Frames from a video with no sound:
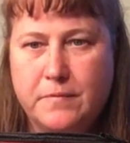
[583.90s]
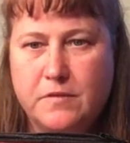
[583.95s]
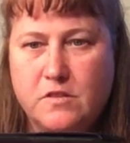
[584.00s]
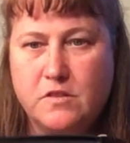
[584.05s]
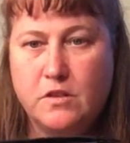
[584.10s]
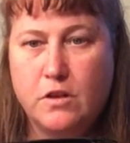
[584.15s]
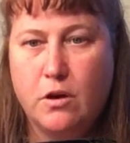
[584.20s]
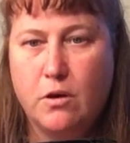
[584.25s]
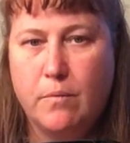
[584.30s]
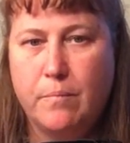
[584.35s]

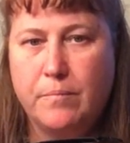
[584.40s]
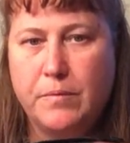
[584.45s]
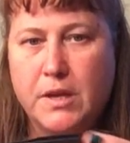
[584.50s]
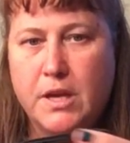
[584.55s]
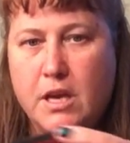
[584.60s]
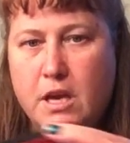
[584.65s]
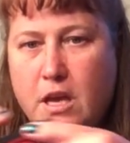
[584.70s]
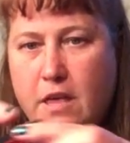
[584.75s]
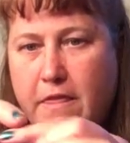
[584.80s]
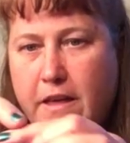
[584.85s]
So
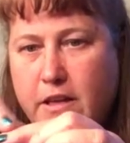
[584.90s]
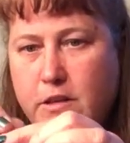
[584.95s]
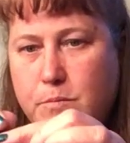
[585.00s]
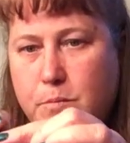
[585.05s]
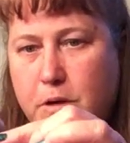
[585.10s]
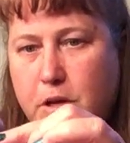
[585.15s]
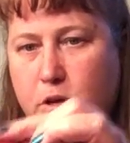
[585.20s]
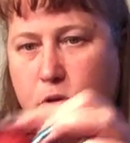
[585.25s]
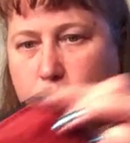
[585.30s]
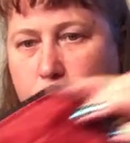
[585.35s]
that's
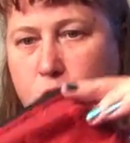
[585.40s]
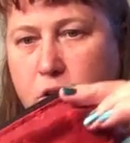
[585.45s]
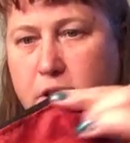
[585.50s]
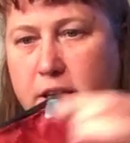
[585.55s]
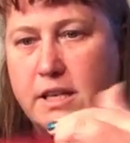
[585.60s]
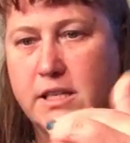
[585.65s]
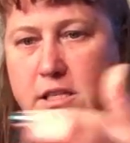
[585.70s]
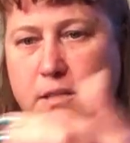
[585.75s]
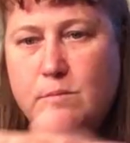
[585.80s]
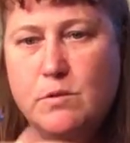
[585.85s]
pretty cool.
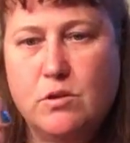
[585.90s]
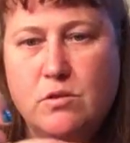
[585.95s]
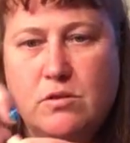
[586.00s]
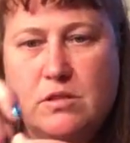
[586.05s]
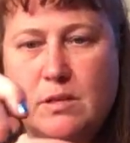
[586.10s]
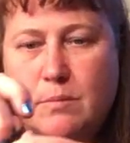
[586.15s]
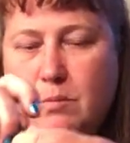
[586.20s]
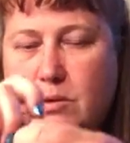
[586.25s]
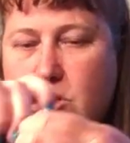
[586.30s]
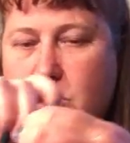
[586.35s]
Nice smooth
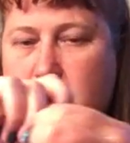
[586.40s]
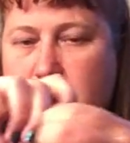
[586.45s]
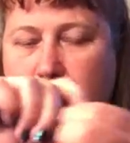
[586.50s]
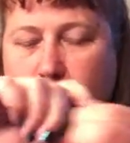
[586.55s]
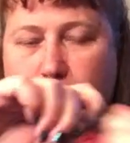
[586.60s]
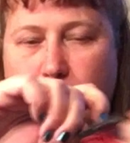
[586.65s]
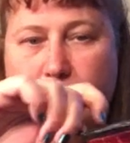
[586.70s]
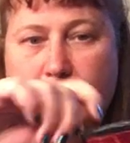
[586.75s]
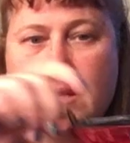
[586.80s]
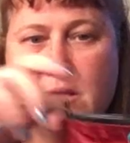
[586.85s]
zippers. They're
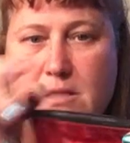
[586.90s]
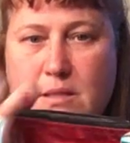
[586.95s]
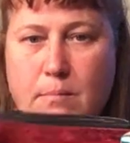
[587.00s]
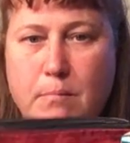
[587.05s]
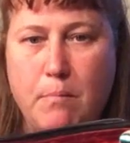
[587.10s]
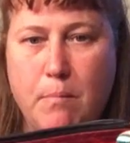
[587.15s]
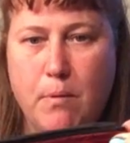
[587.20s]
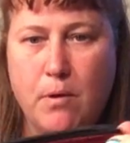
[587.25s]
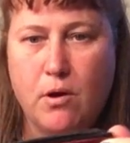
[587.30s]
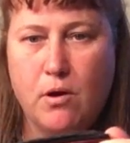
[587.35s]
pretty
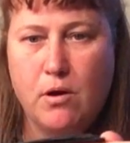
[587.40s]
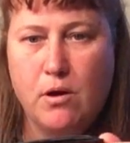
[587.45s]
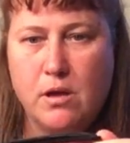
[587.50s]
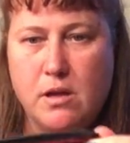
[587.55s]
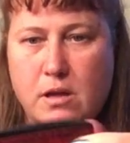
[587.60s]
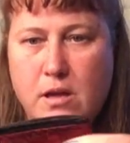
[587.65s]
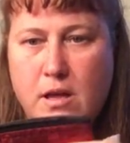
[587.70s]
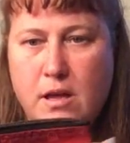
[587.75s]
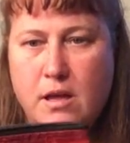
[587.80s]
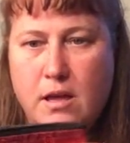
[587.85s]
simple,
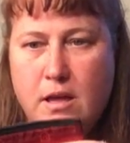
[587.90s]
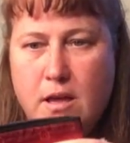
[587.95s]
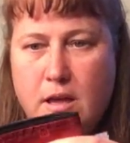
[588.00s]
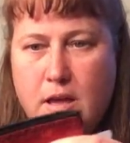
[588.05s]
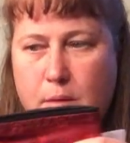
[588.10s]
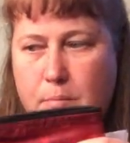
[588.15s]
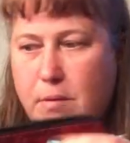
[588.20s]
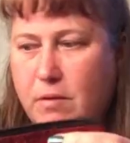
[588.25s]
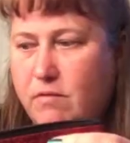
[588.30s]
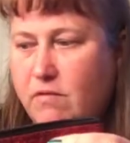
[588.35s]

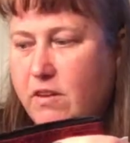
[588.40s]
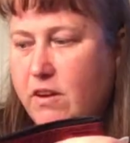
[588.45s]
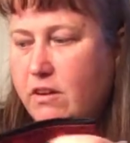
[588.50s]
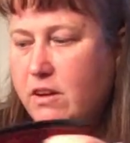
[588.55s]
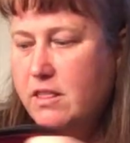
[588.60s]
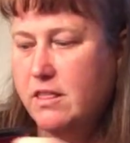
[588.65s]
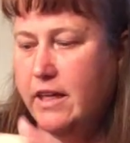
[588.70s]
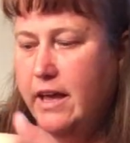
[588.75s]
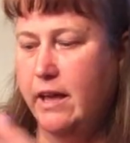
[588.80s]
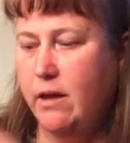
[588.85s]
but
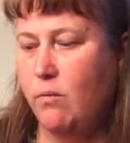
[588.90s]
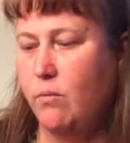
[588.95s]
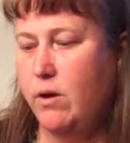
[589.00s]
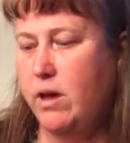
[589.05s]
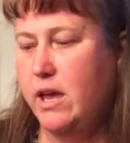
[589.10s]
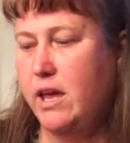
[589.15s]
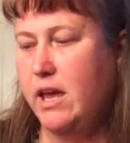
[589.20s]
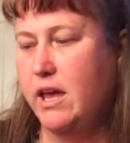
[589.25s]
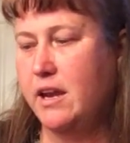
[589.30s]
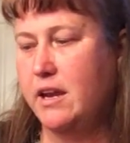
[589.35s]
very
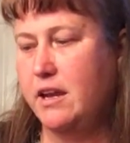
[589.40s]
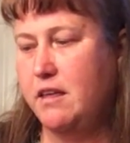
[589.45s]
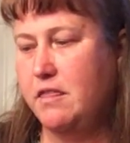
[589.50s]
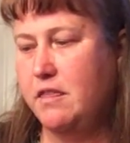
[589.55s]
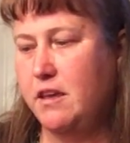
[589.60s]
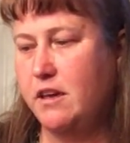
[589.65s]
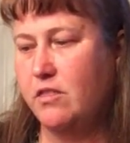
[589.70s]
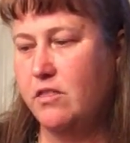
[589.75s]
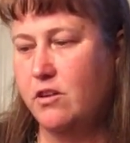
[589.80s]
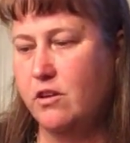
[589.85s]
lightweight, and I
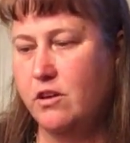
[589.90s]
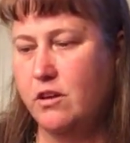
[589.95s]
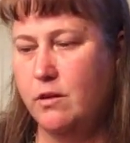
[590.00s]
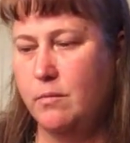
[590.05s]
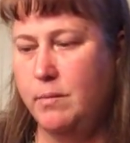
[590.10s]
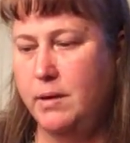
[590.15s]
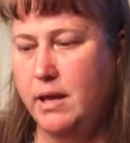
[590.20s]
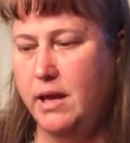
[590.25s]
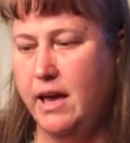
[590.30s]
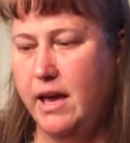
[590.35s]
think they're going to
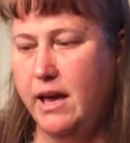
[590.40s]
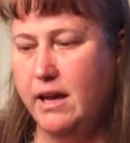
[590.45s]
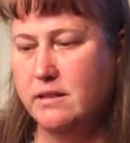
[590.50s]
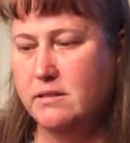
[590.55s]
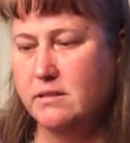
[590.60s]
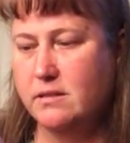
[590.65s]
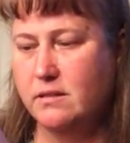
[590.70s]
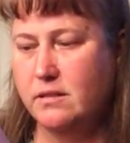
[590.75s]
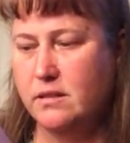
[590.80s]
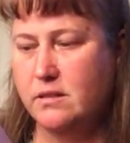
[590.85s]
be
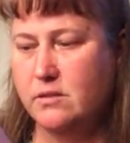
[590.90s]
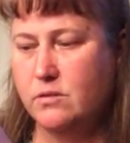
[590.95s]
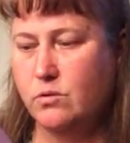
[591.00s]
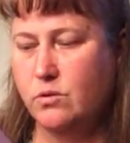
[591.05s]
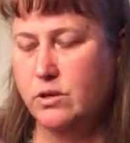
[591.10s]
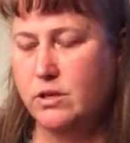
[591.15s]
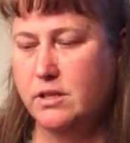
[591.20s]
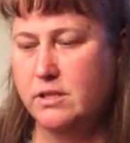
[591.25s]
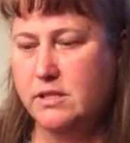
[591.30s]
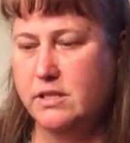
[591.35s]
excellent
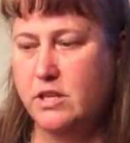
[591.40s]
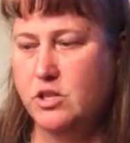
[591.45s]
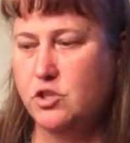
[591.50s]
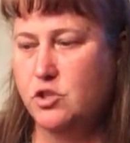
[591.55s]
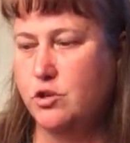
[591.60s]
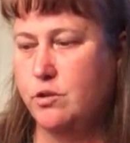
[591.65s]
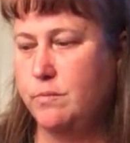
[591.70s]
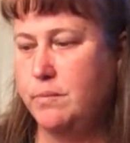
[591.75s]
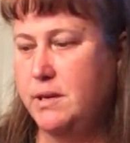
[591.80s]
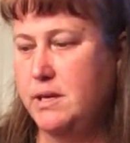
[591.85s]

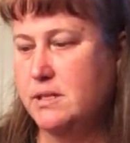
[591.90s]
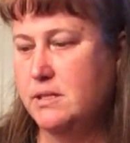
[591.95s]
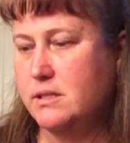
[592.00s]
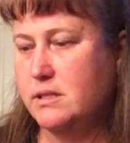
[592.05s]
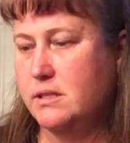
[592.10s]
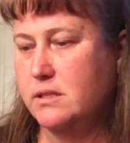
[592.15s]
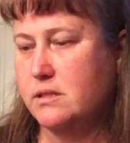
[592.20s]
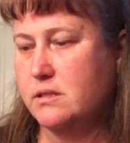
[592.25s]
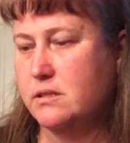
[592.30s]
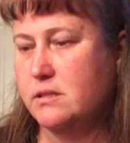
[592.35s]
organizational
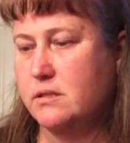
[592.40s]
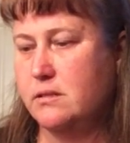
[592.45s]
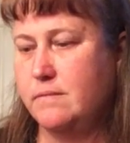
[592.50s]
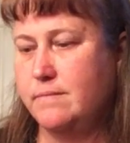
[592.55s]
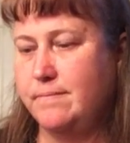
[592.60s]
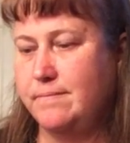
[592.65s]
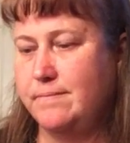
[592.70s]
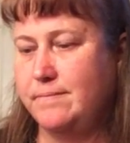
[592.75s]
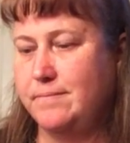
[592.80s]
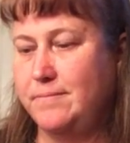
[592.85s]
pieces.
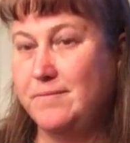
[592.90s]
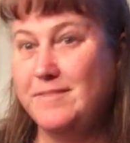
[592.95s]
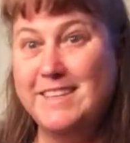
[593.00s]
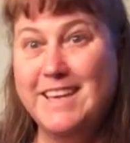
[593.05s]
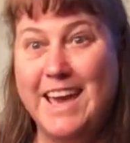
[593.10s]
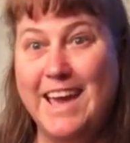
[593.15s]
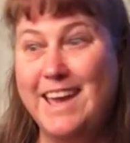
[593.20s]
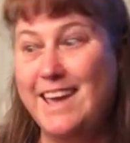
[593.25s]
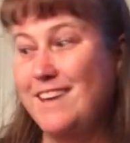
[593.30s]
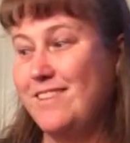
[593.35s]

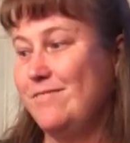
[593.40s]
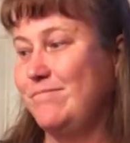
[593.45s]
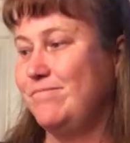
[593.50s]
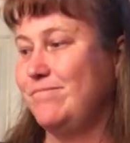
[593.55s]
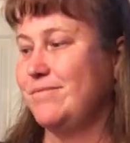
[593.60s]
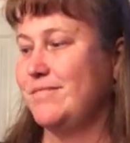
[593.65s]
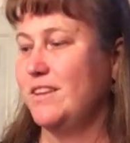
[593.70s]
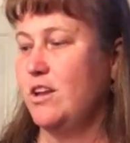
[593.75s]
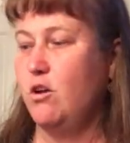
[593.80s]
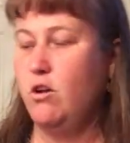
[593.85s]
Yay!
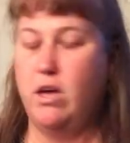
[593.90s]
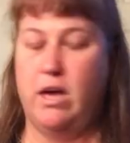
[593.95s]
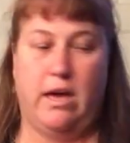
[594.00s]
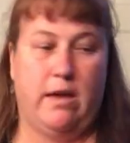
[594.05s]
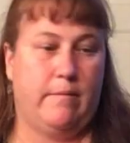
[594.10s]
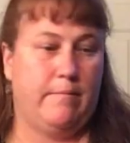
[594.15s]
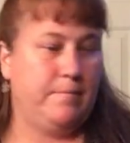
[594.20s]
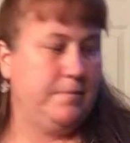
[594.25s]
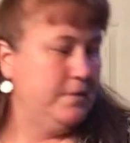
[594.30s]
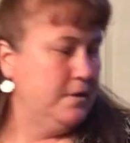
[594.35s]

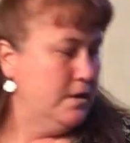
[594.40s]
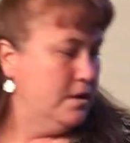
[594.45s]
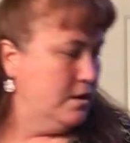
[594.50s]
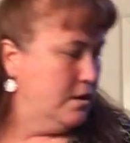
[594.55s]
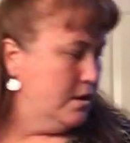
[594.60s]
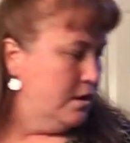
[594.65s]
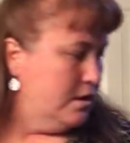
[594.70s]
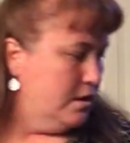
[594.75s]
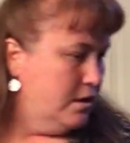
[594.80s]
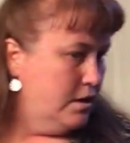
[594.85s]
Okay,
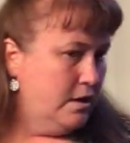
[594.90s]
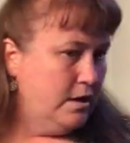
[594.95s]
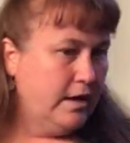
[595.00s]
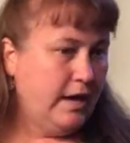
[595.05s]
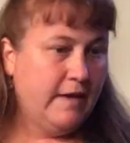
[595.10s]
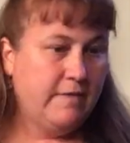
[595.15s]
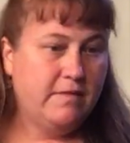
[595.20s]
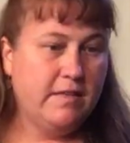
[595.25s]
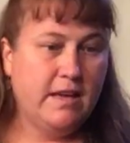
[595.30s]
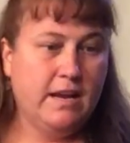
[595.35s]

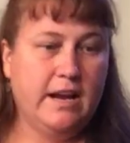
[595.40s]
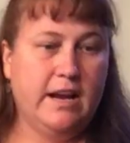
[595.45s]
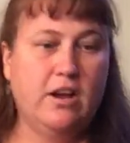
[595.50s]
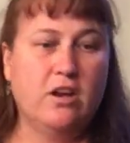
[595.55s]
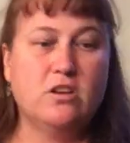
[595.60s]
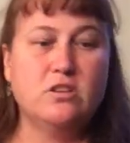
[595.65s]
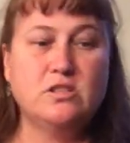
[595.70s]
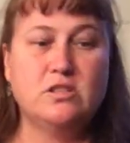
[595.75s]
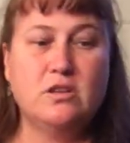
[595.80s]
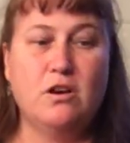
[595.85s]
and then I
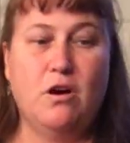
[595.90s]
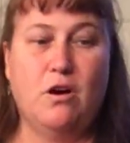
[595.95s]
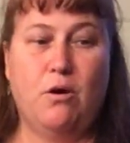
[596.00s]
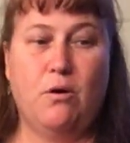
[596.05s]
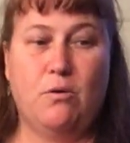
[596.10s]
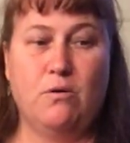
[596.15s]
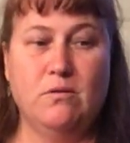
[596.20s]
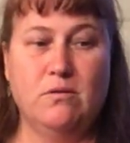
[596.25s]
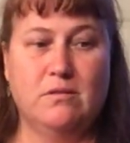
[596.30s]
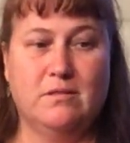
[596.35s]

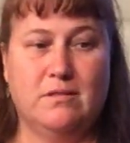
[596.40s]
also,